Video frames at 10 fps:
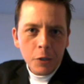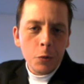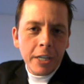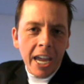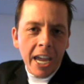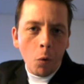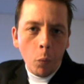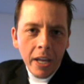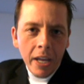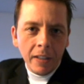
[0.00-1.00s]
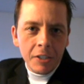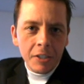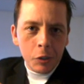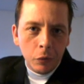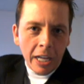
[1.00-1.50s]
You can't win
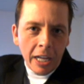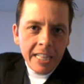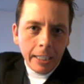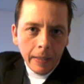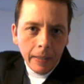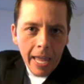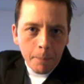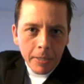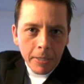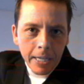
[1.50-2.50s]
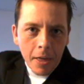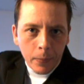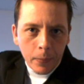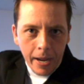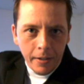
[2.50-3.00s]
unless you light the lamp in the
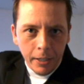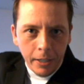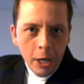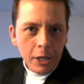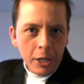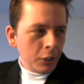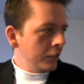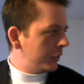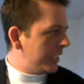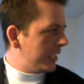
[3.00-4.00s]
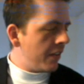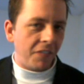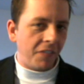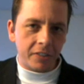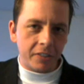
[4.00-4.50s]
other end. Your
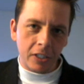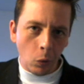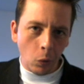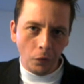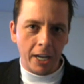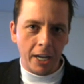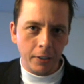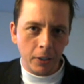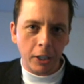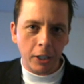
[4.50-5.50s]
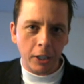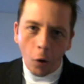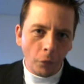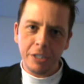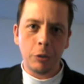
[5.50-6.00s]
defense and goaltender can
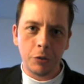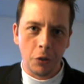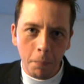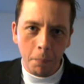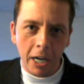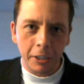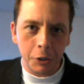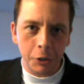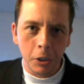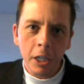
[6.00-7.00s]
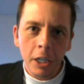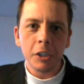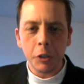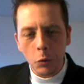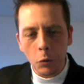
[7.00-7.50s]
only do so much.
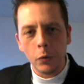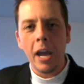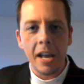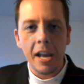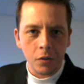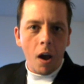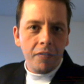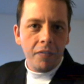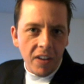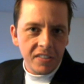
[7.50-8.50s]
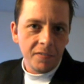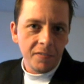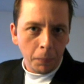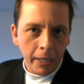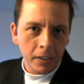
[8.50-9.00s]
You, as
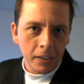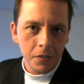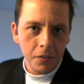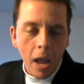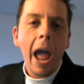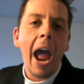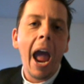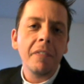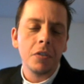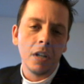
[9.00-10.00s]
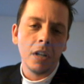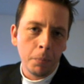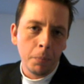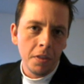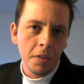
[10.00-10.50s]
offensive players, have to
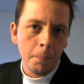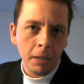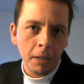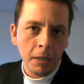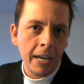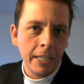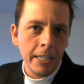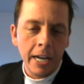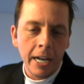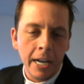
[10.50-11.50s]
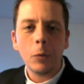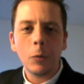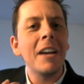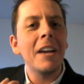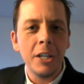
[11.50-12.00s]
start putting the puck back in the net.
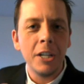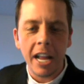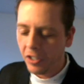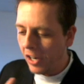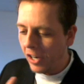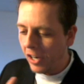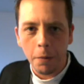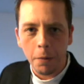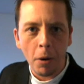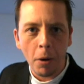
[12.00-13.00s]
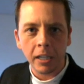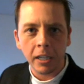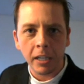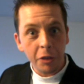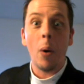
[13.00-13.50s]
Crash the net, cycle the
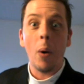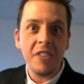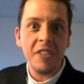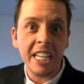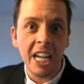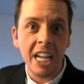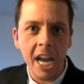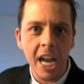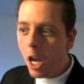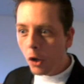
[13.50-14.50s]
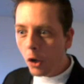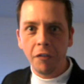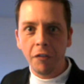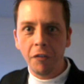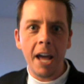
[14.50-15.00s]
puck, throw everything on net, go
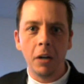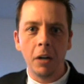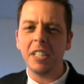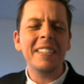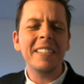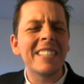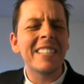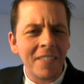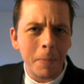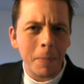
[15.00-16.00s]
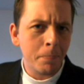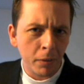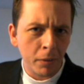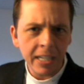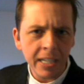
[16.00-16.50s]
for an odd bounce. It doesn't have to be
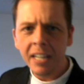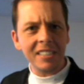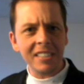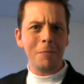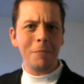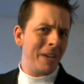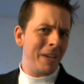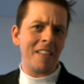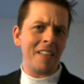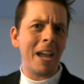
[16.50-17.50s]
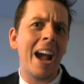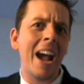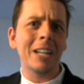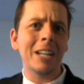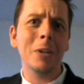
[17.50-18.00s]
pretty, it doesn't be, have to be a
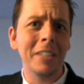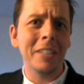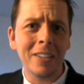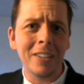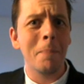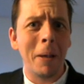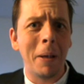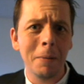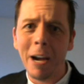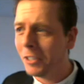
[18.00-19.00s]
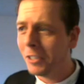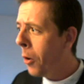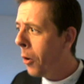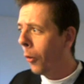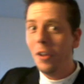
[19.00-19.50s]
highlight reel to hear on the penalty box
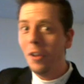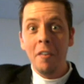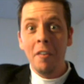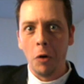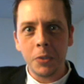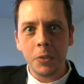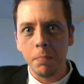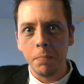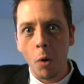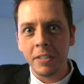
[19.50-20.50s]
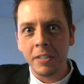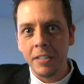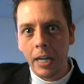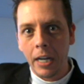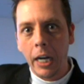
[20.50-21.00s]
or frozen moments
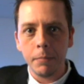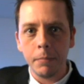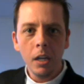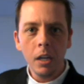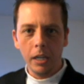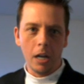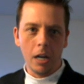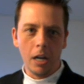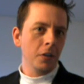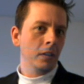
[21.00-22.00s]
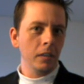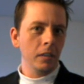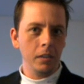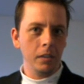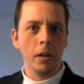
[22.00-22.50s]
in time and other
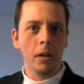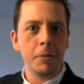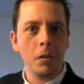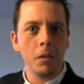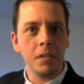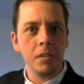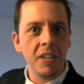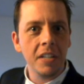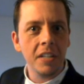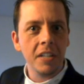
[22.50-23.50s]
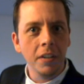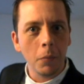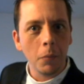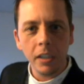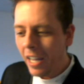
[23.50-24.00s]
you know episodes on the VHL
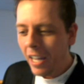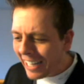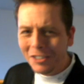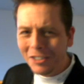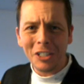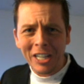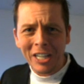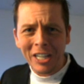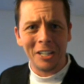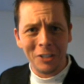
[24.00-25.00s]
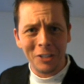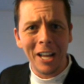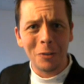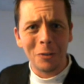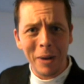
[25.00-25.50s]
network. It just has to turn
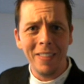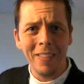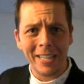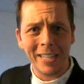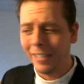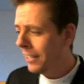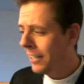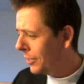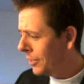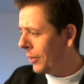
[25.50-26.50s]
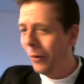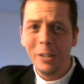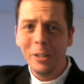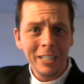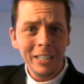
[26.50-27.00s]
on the red light.
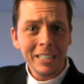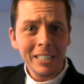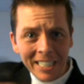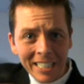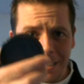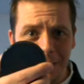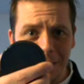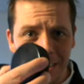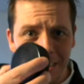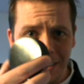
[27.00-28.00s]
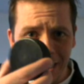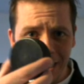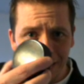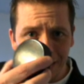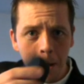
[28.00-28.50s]
So, you see this little disc
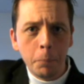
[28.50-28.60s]
thing?